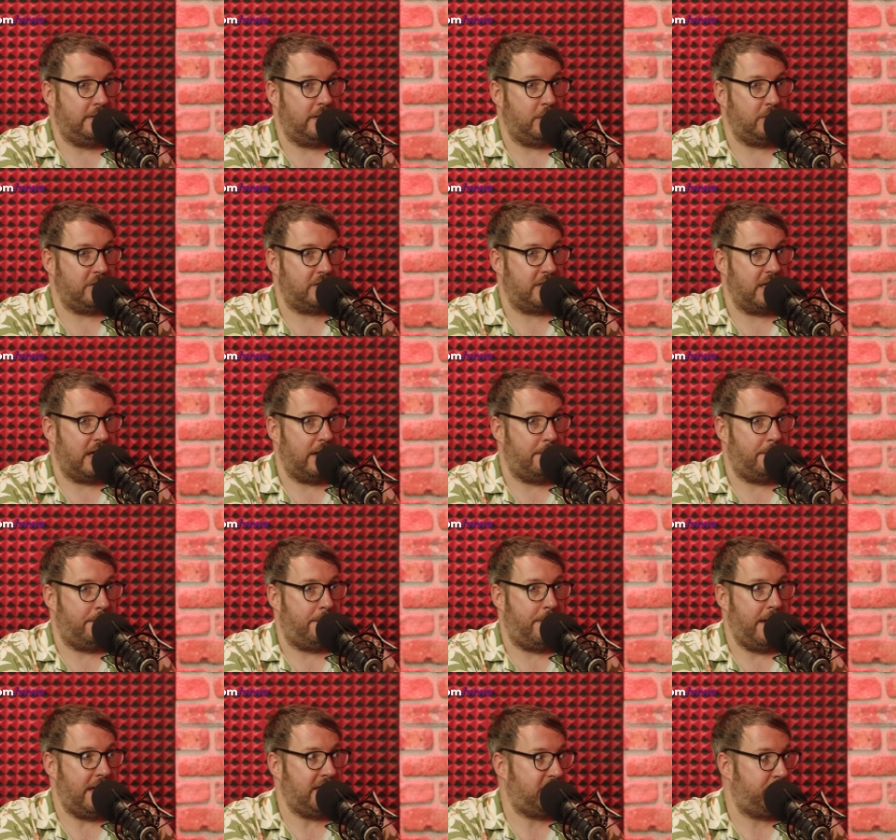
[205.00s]
There was that
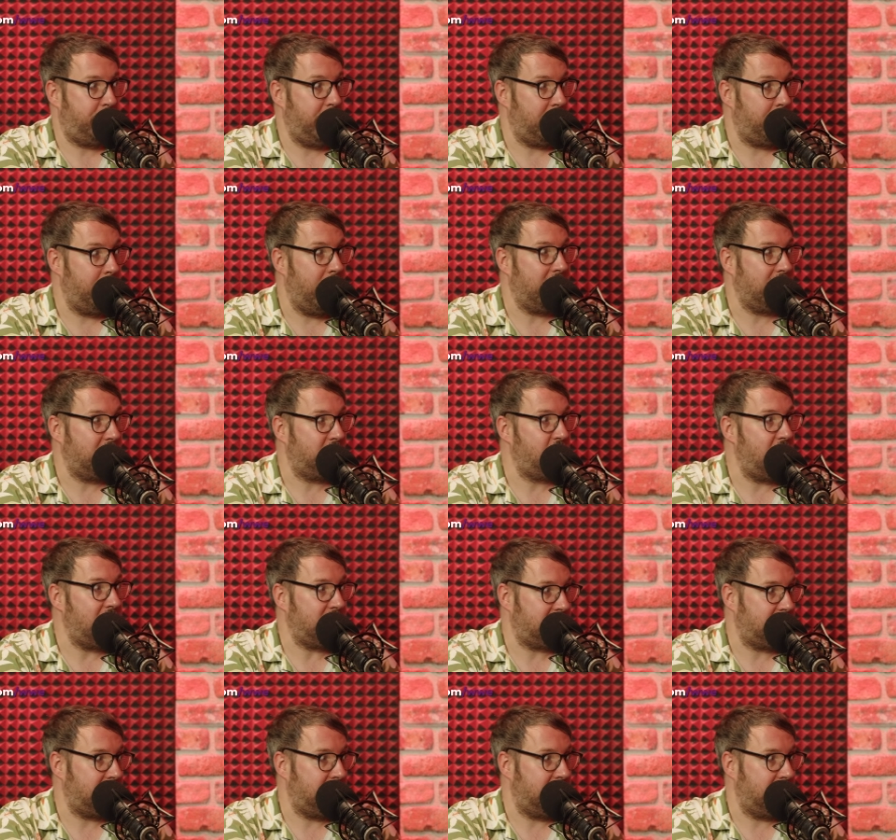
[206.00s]
best big man in
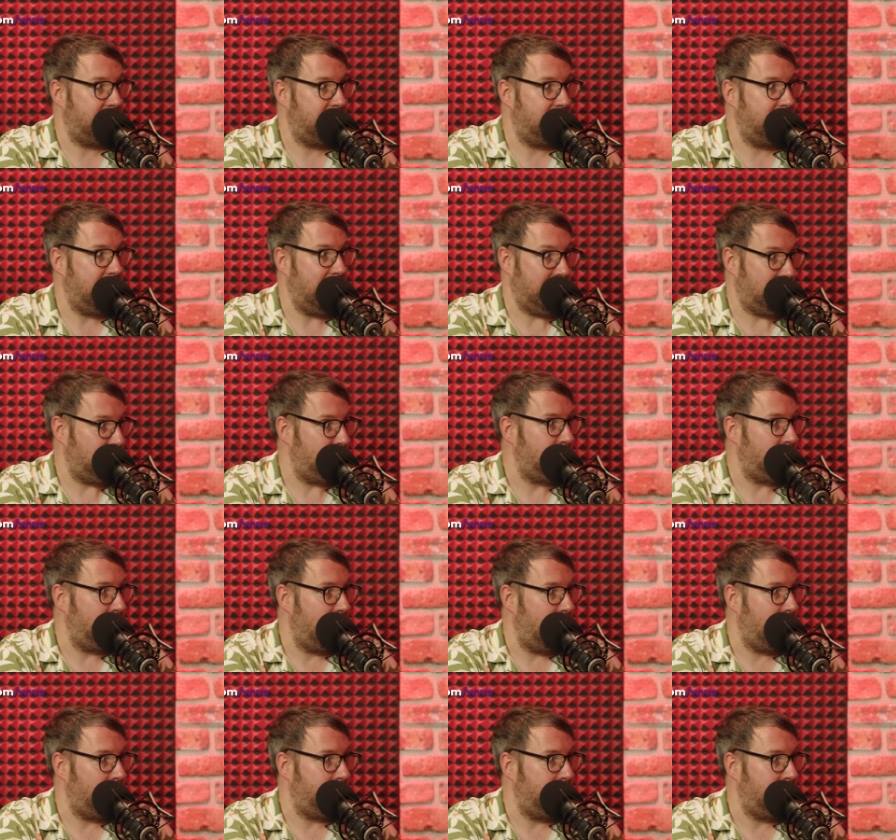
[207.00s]
wrestling in Luke
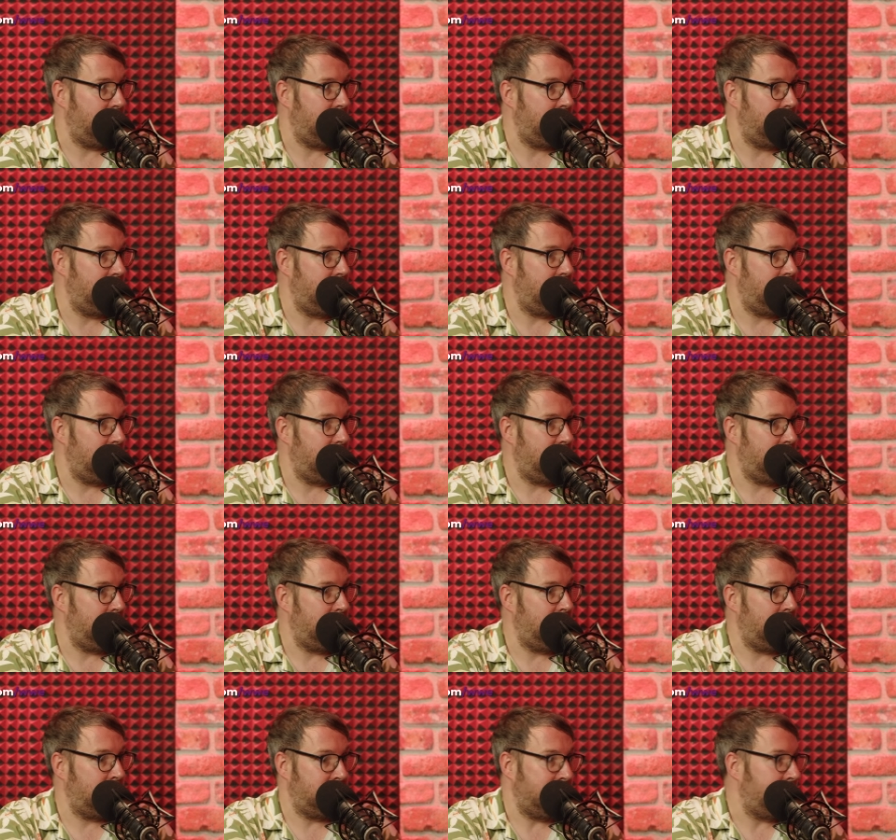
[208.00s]
Harper,
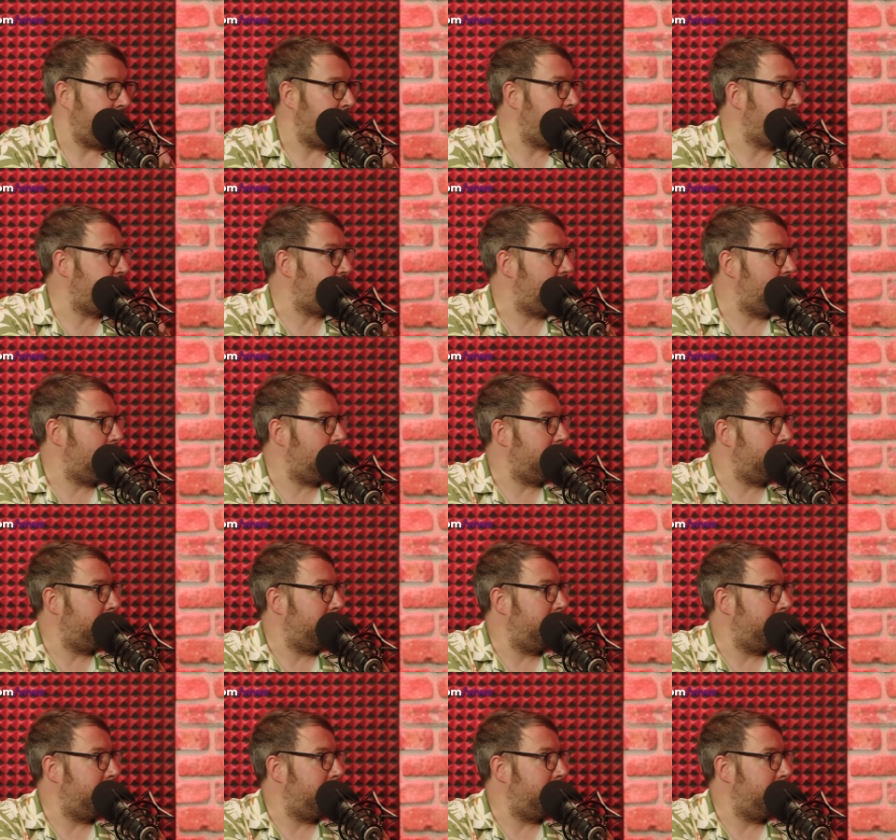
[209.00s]
and then there was Rowan.